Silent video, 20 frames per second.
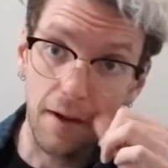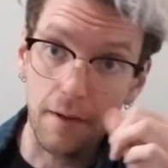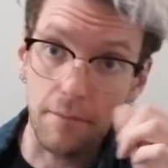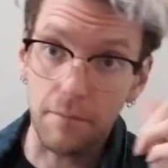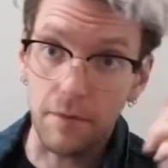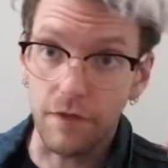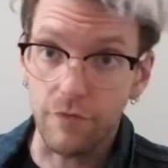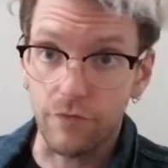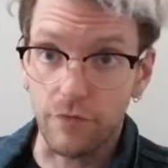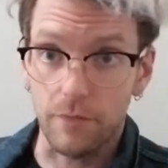
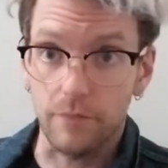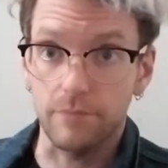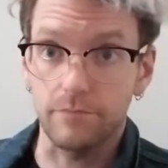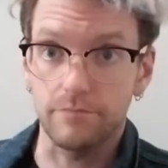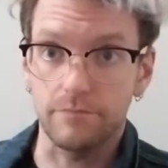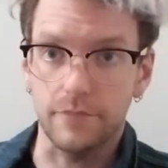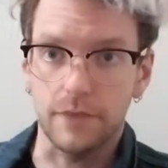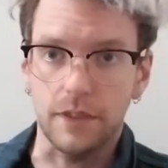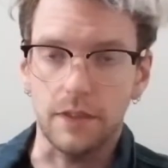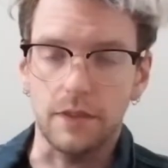me
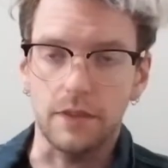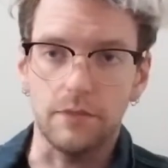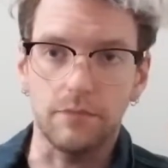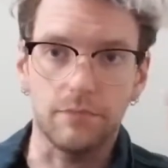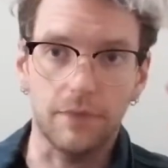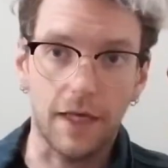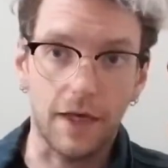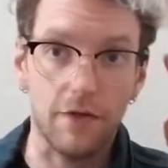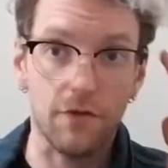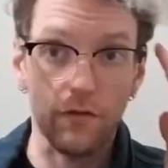from the
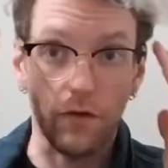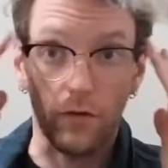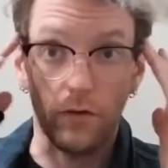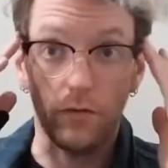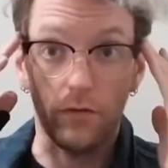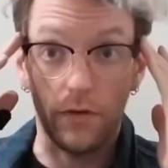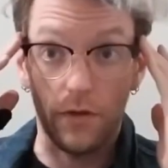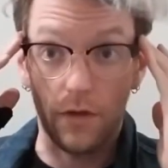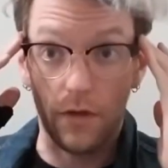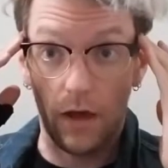
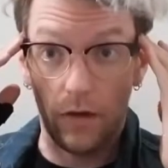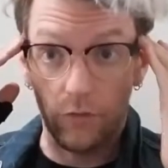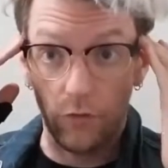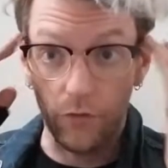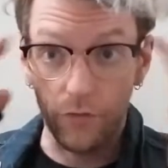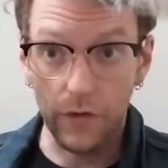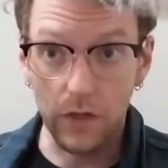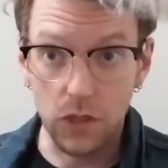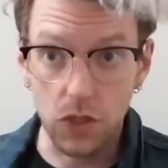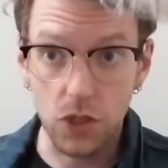Kickstarter Discover
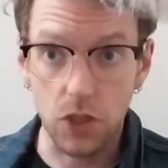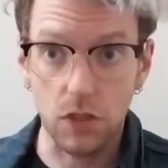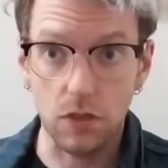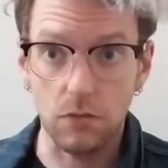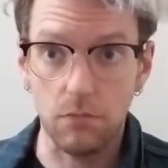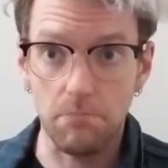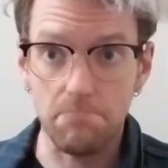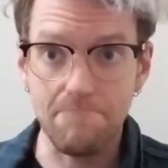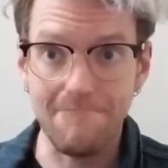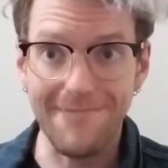
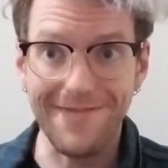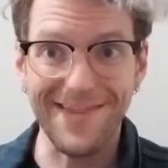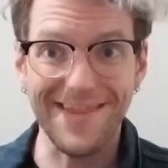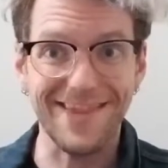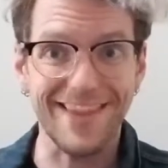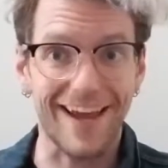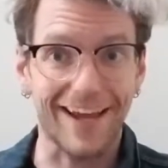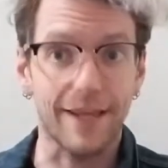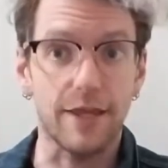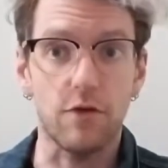feature,
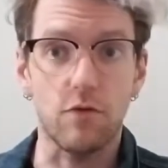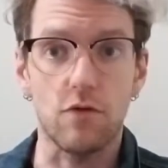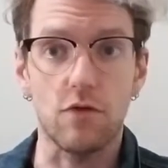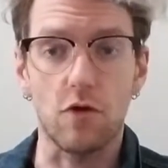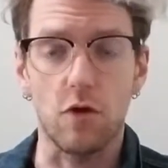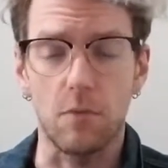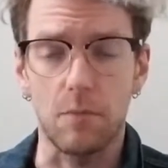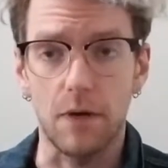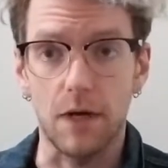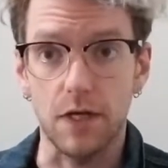thank you
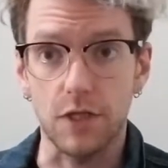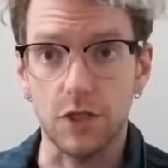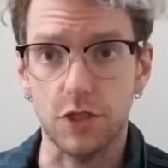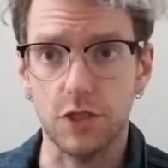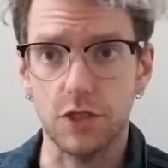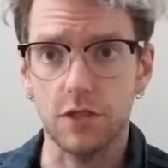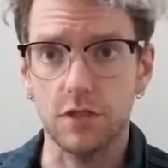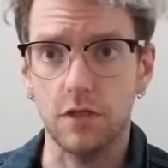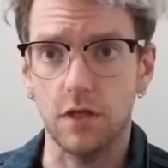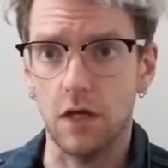so
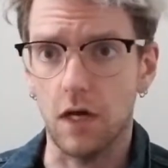much.